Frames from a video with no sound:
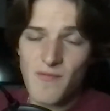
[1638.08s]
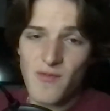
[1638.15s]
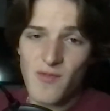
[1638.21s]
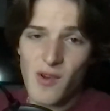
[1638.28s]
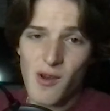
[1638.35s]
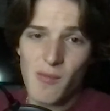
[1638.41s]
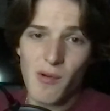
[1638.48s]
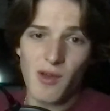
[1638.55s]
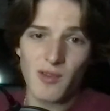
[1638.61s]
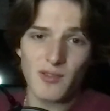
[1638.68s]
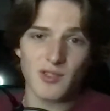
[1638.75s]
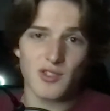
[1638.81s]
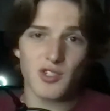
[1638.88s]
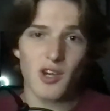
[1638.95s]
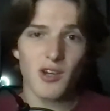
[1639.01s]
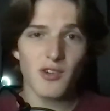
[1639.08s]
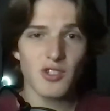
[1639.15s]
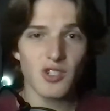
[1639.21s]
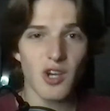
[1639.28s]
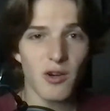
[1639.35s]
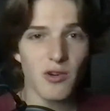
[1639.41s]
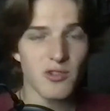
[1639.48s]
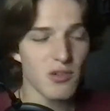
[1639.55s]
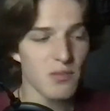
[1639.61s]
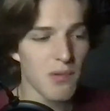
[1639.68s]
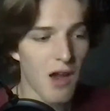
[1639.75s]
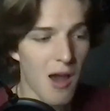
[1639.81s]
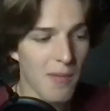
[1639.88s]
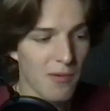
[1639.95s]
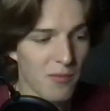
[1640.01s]
Very ballsy. Shuckers is
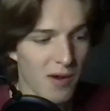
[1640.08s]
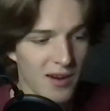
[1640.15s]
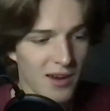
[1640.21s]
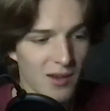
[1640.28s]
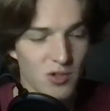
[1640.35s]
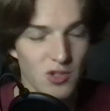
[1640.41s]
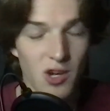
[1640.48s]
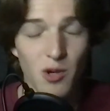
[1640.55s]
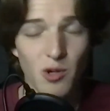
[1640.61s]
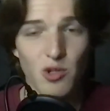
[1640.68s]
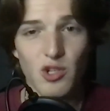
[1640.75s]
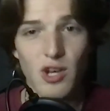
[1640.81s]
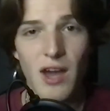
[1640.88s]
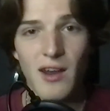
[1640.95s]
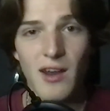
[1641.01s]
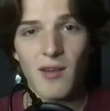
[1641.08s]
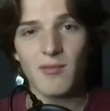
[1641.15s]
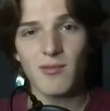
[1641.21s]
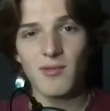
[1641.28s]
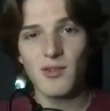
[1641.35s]
popping right now. Shuckers shout out.